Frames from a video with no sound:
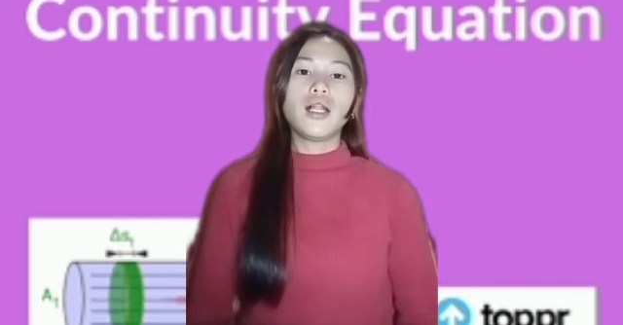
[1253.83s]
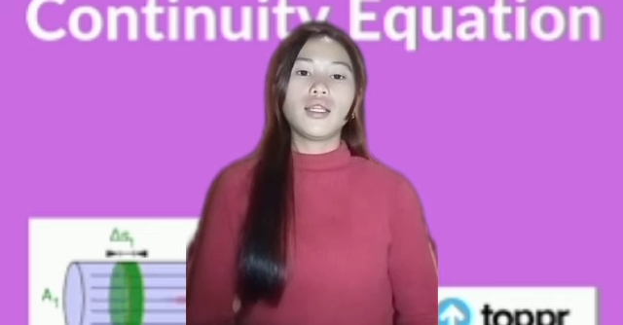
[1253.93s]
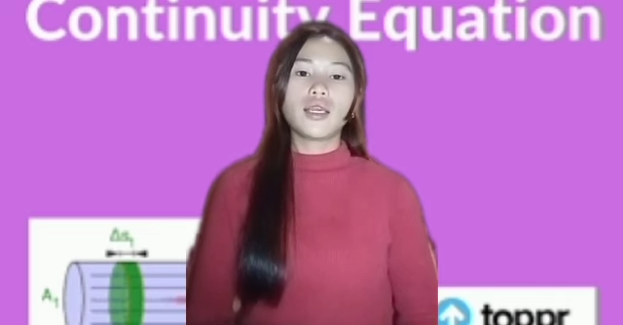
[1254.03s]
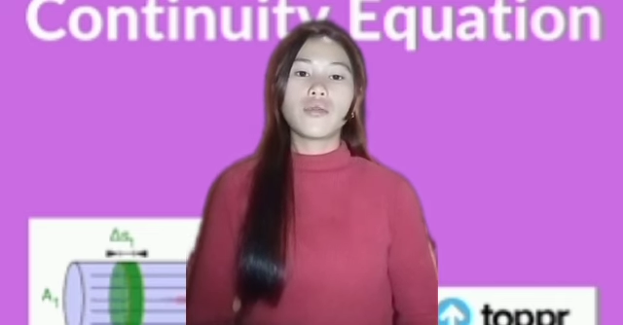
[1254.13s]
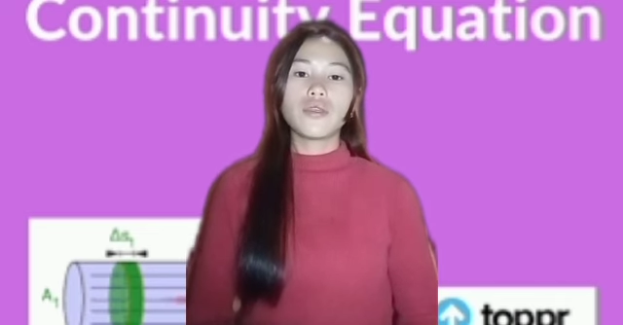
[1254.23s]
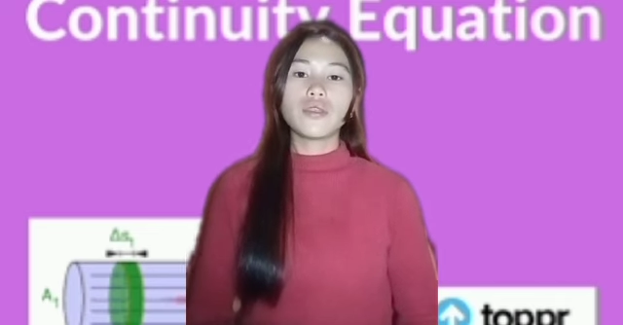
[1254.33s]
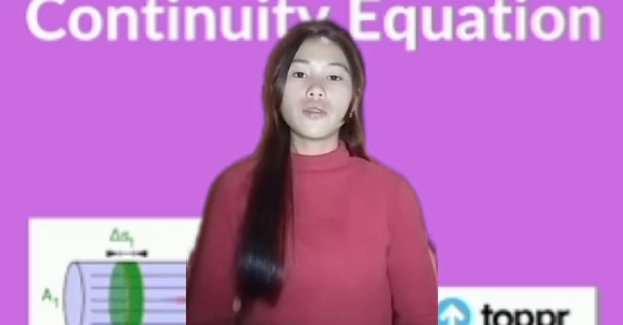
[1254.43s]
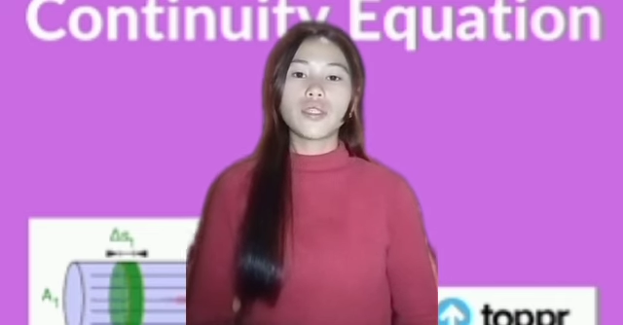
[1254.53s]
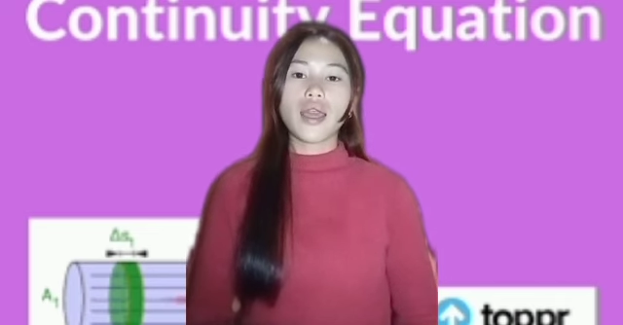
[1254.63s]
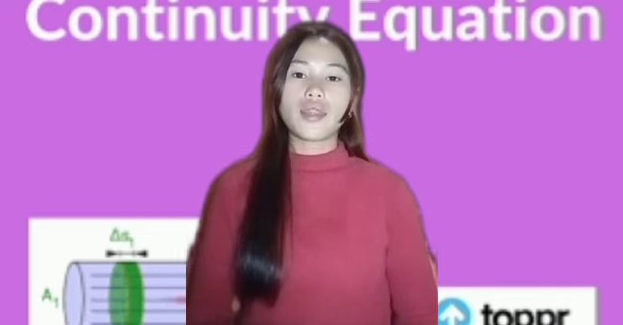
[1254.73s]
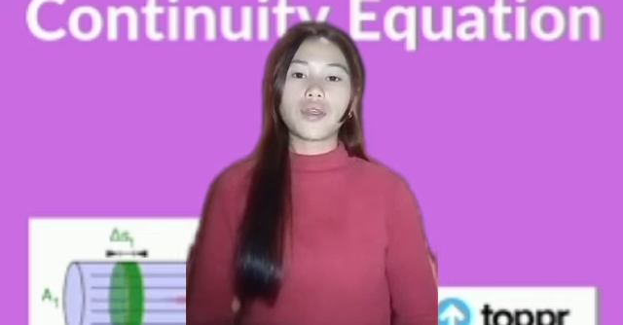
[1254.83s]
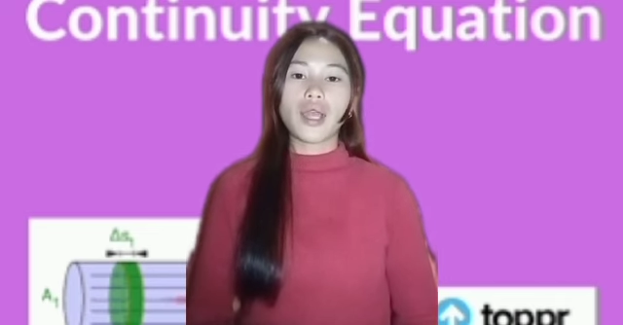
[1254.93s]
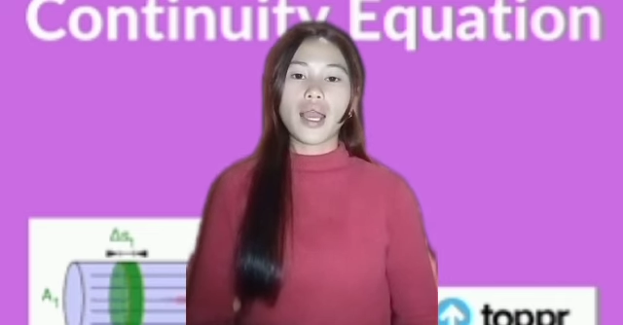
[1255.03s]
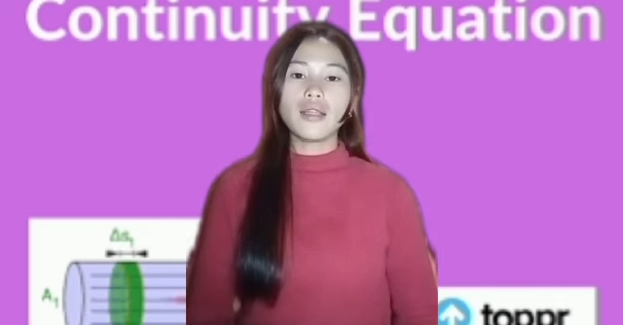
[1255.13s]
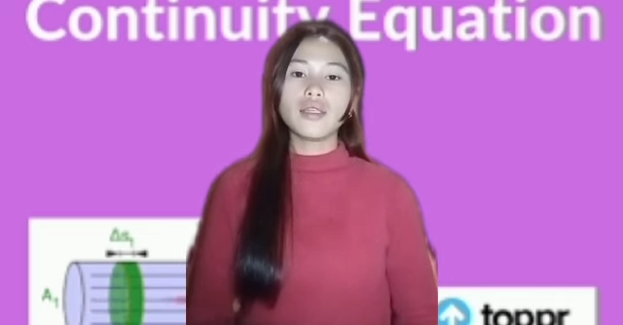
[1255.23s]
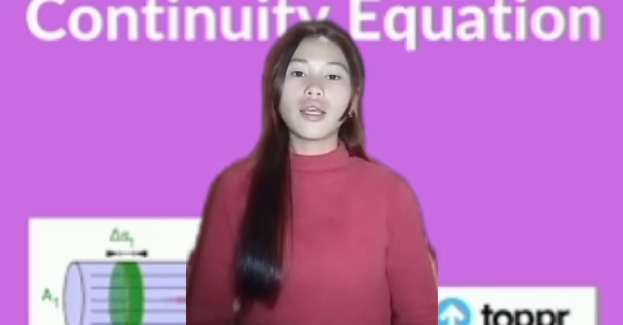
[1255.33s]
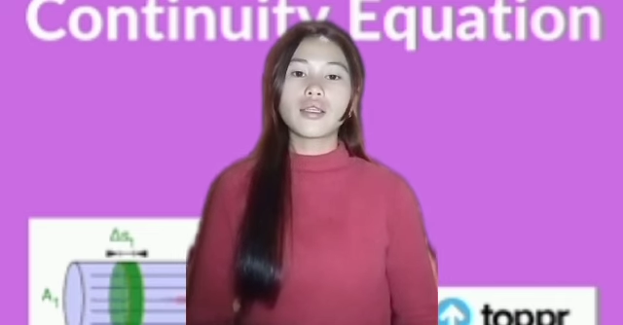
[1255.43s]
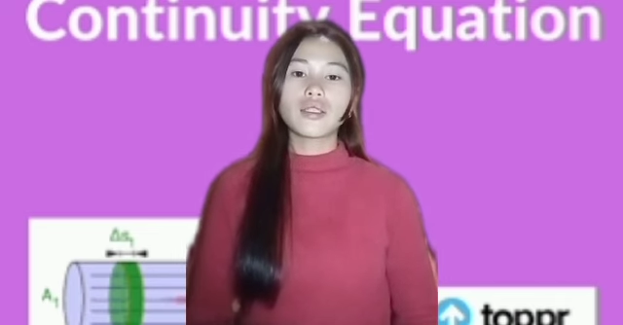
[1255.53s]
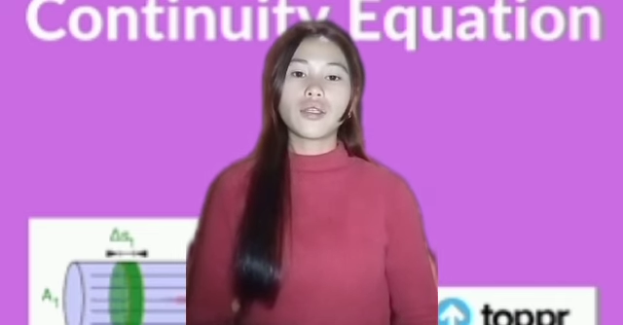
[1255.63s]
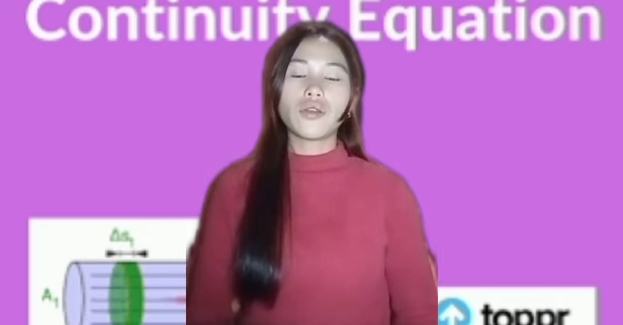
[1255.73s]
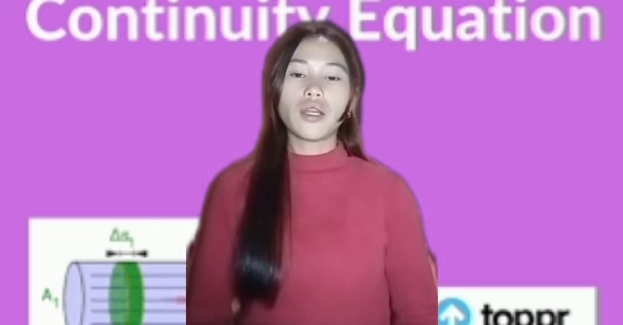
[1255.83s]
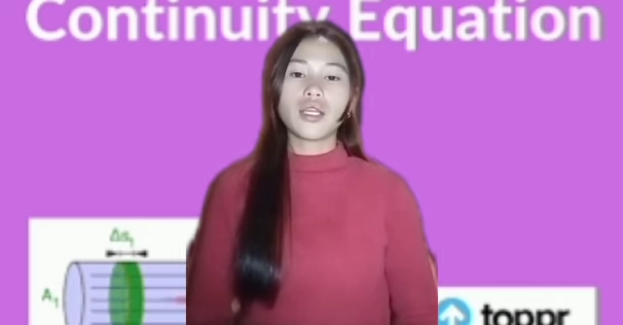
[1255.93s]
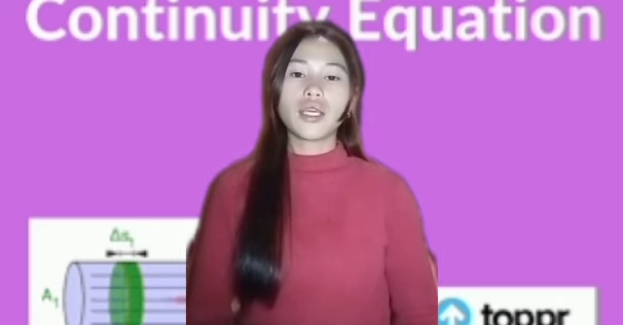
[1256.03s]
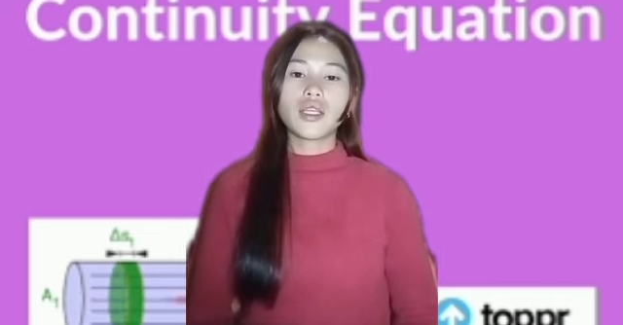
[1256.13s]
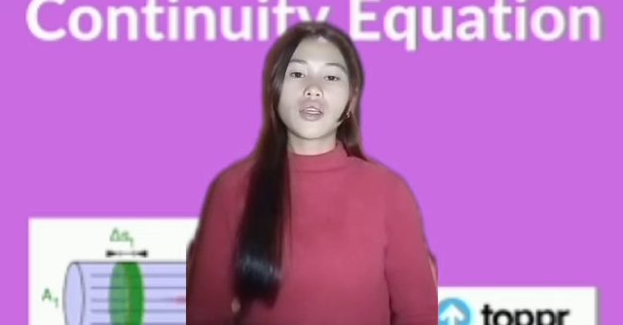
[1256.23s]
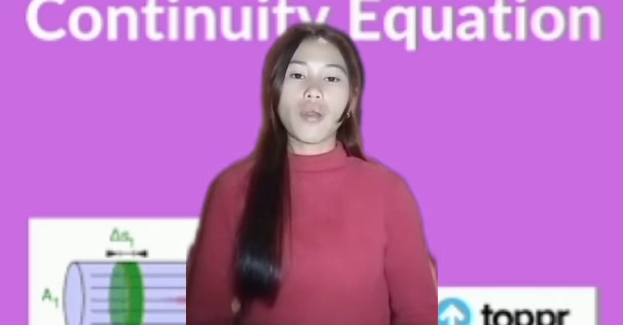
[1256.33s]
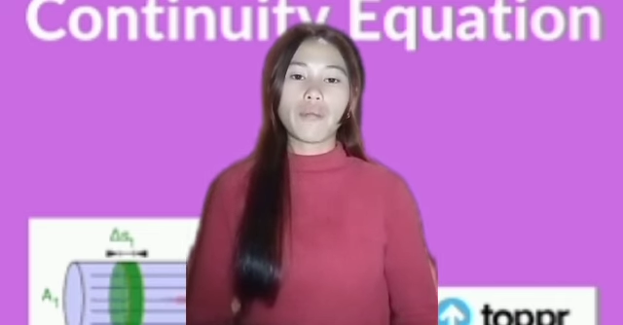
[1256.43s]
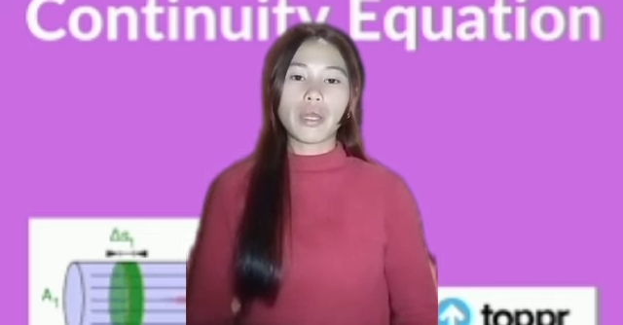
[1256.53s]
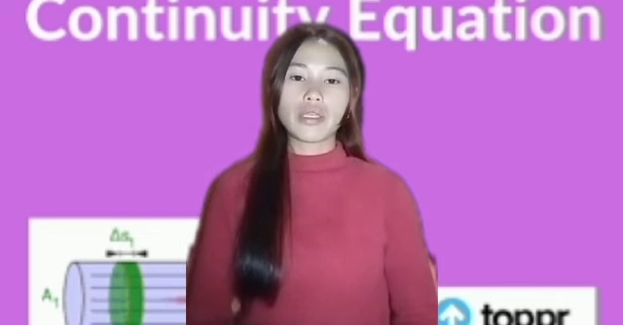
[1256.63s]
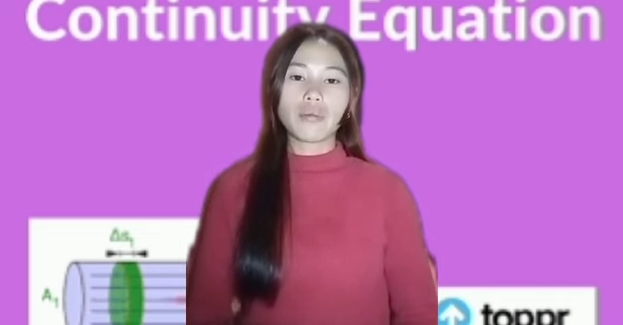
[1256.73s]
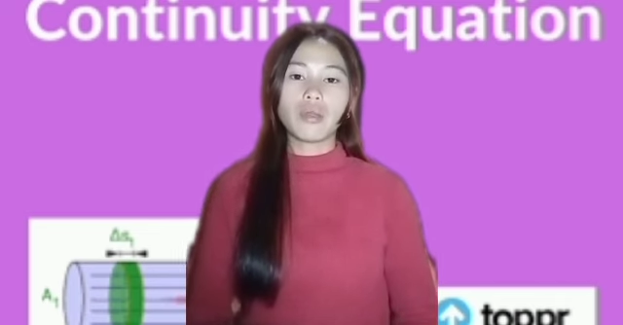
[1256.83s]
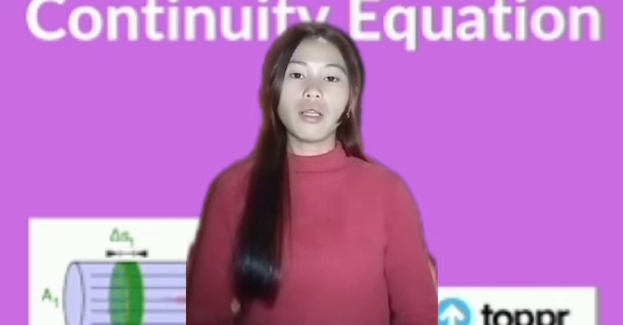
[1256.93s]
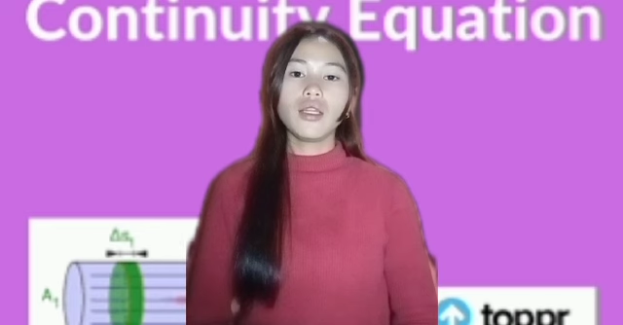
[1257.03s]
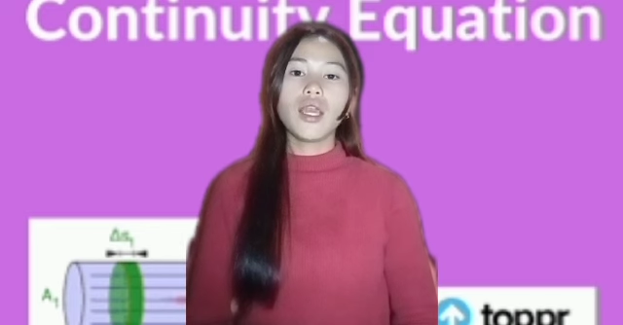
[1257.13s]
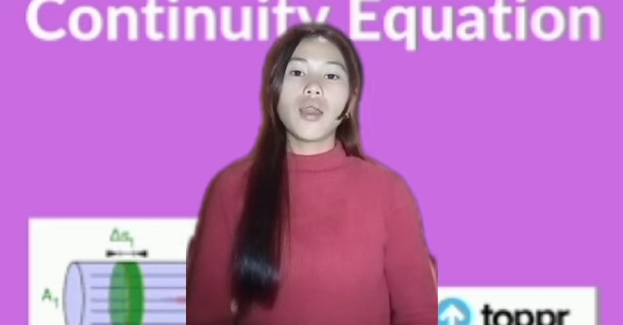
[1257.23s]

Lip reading: Liquids, on the other hand, are generally incompressible,